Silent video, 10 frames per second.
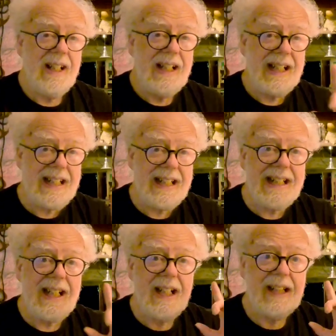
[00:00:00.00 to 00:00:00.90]

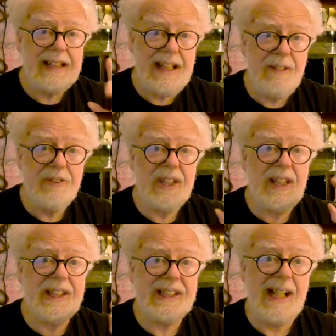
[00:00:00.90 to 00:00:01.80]
he gives
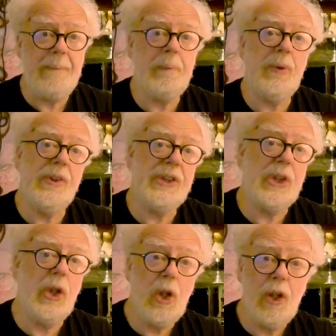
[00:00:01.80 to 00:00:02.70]
examples
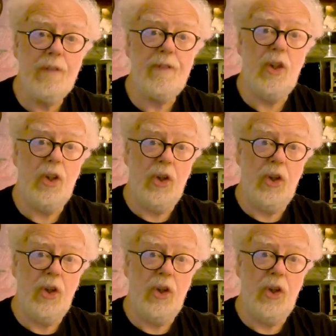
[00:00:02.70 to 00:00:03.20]
of